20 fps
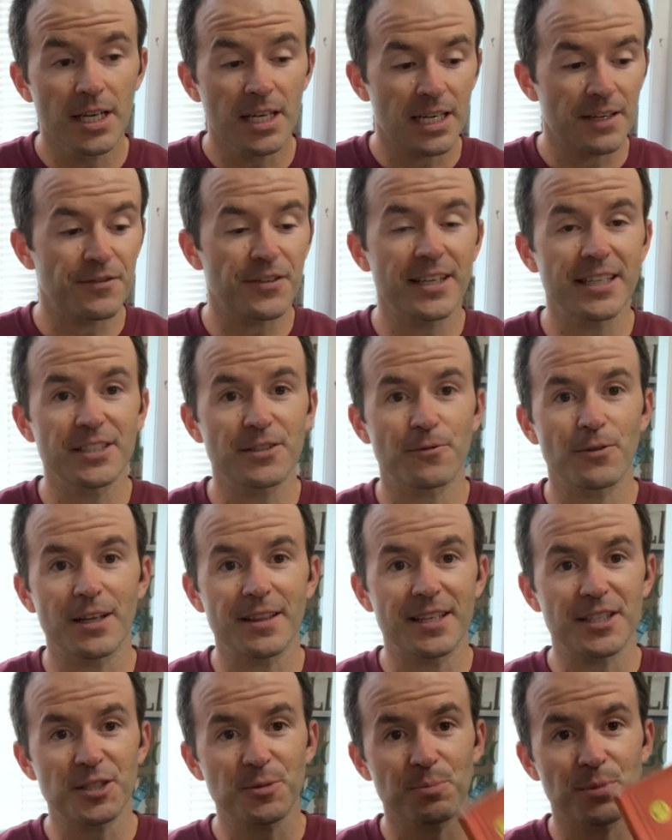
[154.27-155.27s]
If the kids have read
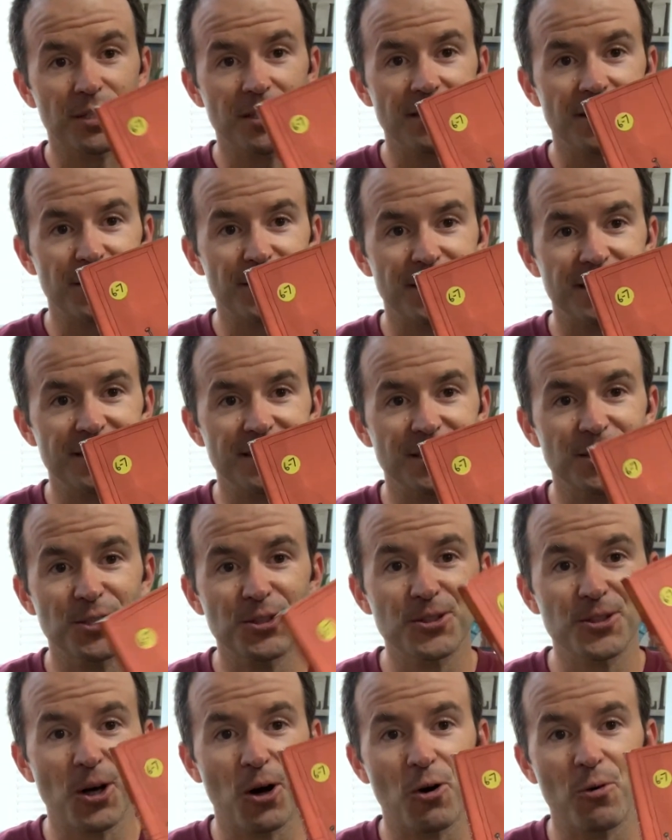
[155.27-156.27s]
this book, they're gonna see
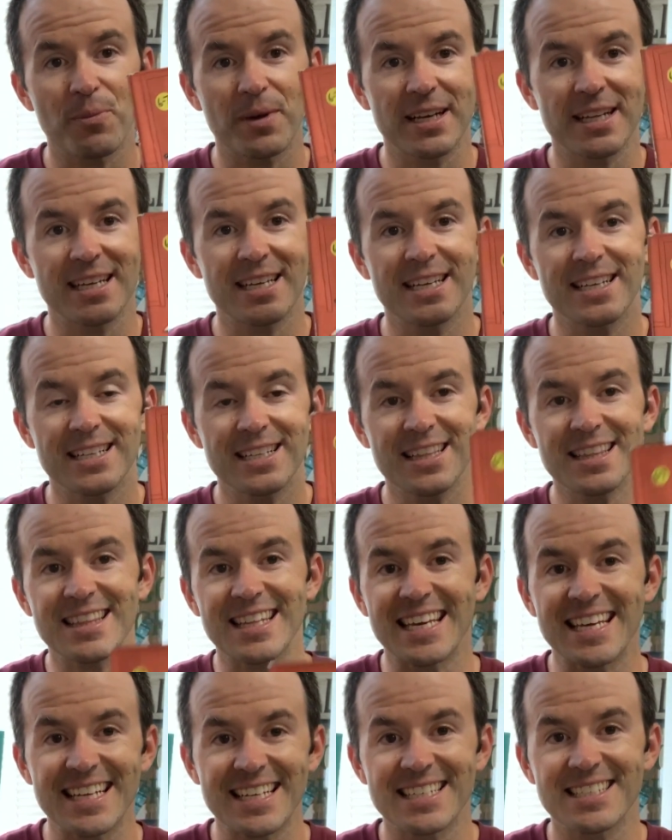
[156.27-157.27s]
so many
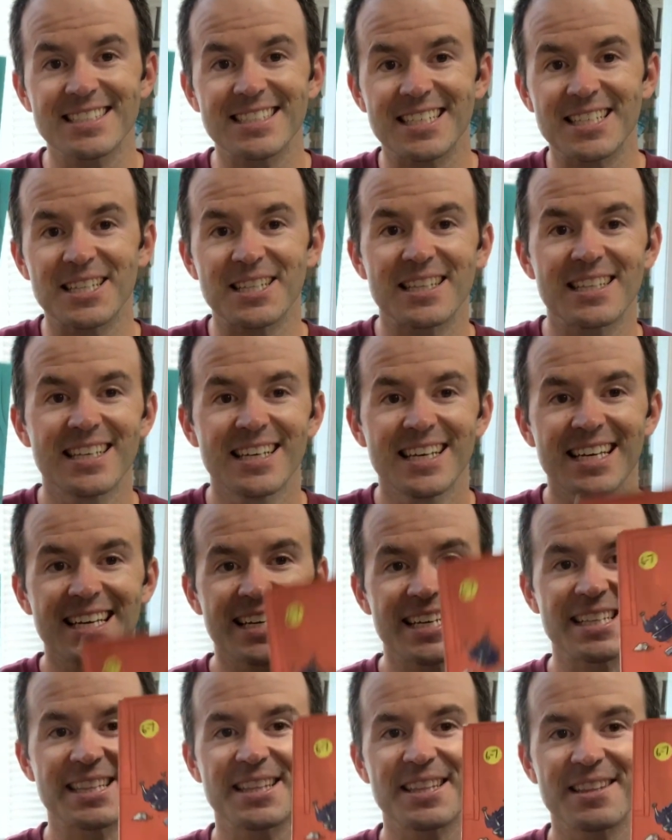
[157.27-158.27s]
things in
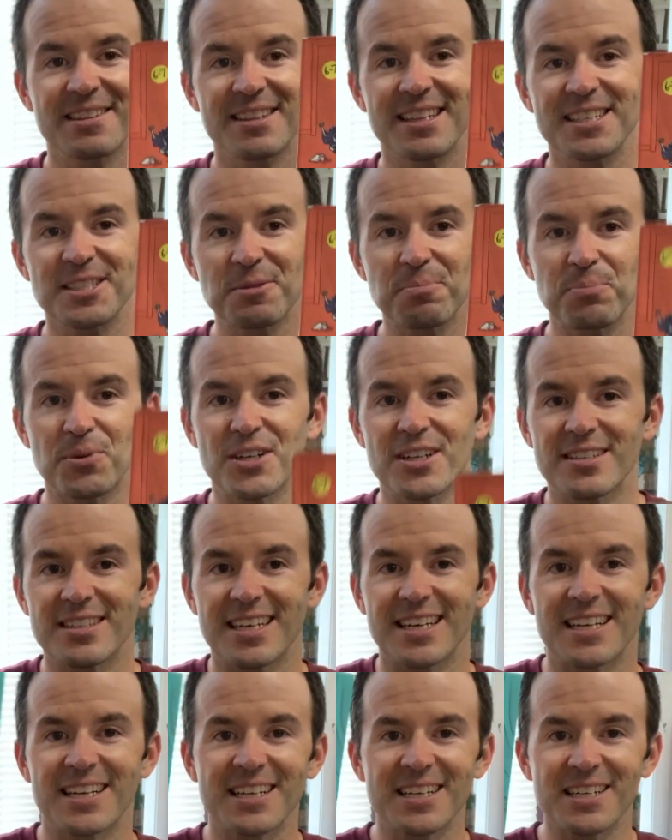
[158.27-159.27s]
this book
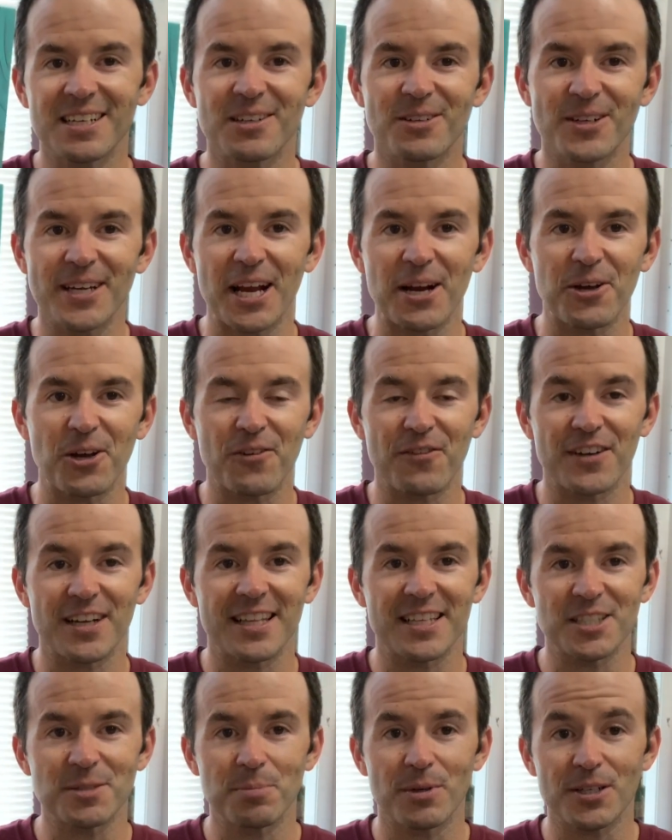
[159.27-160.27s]
that carry over to
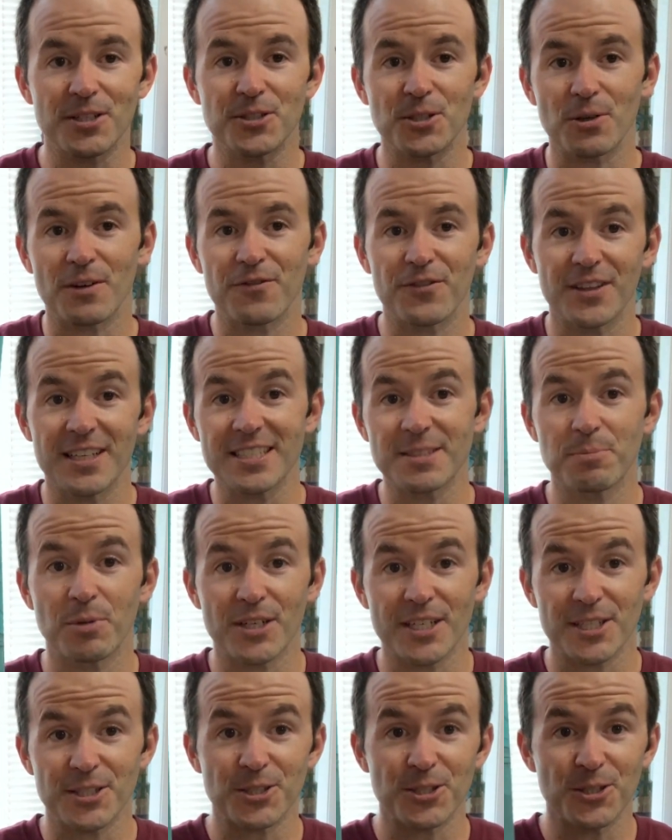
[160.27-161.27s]
this book. So if this
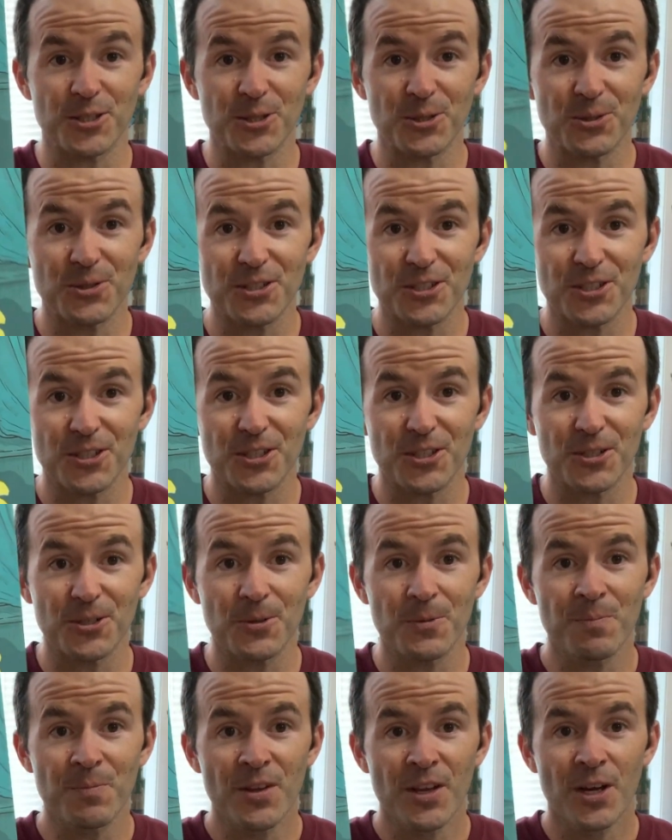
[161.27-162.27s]
book is new to
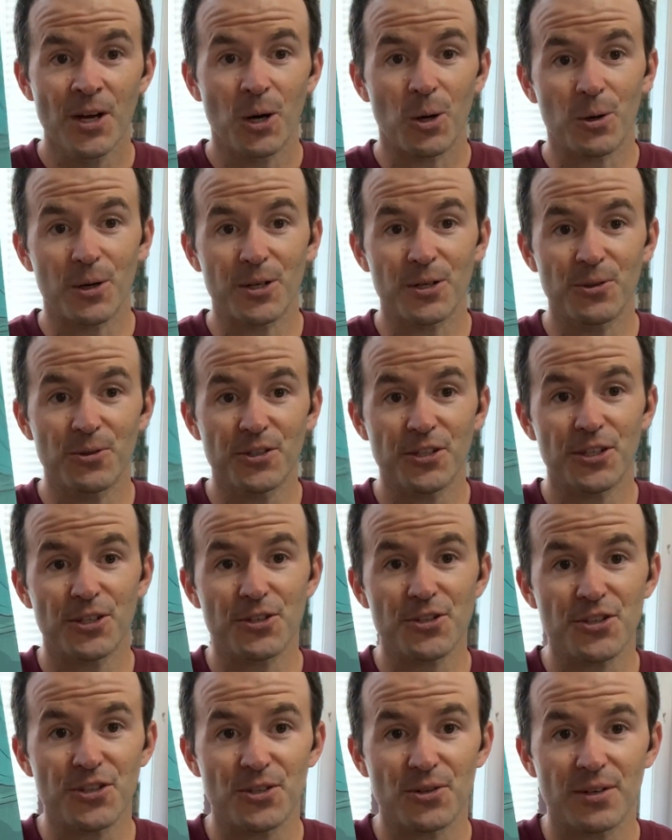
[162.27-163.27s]
you or new to your
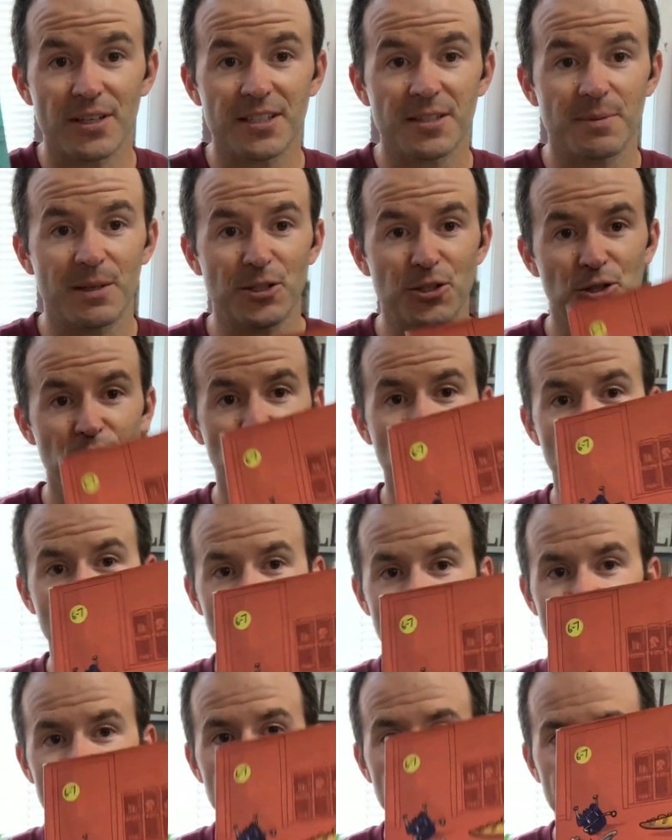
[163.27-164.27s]
students, make sure you
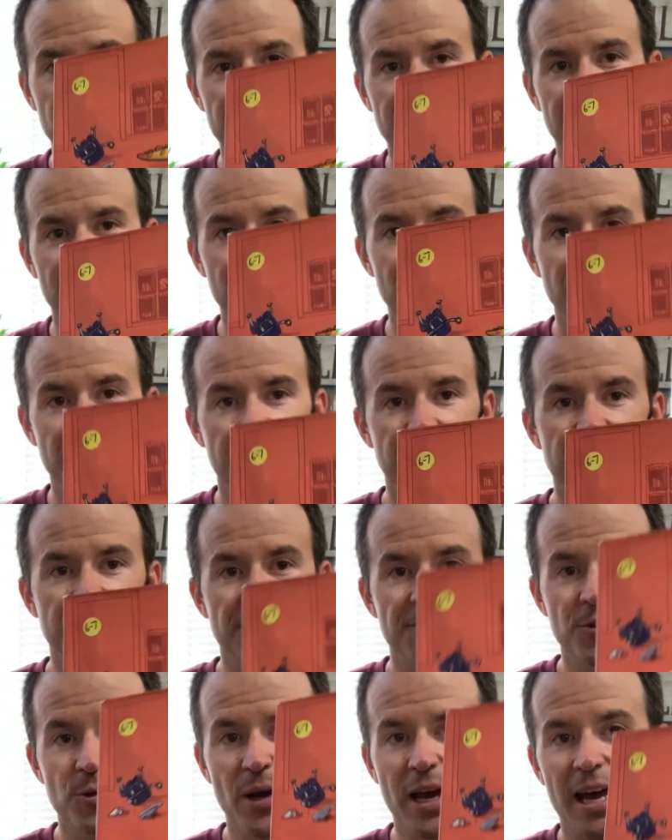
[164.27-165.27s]
reread them this
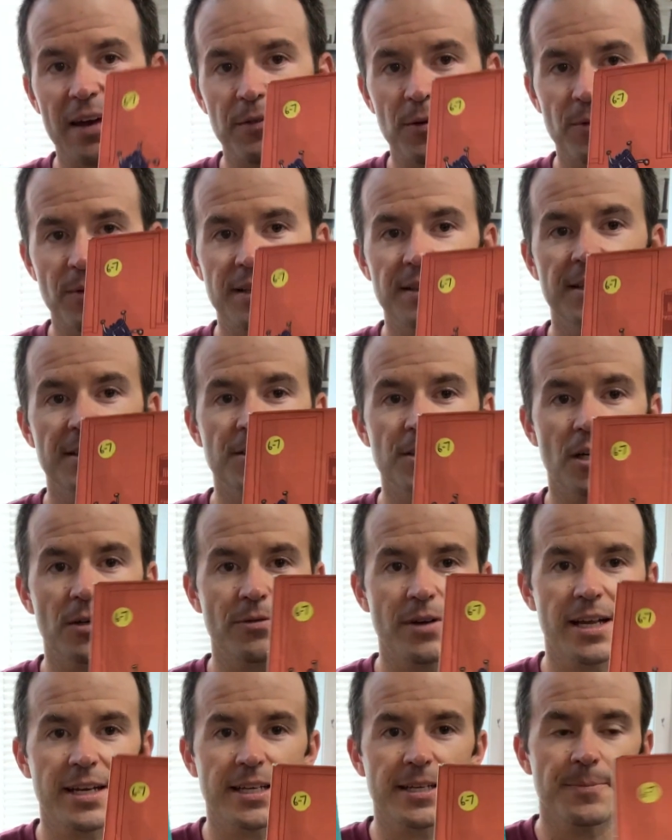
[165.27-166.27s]
if you haven't read this
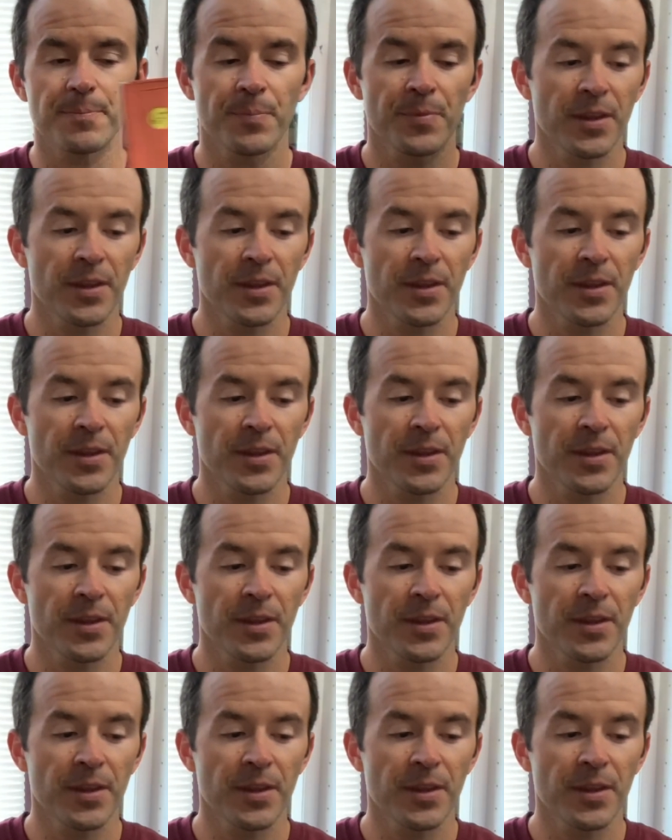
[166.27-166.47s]
already.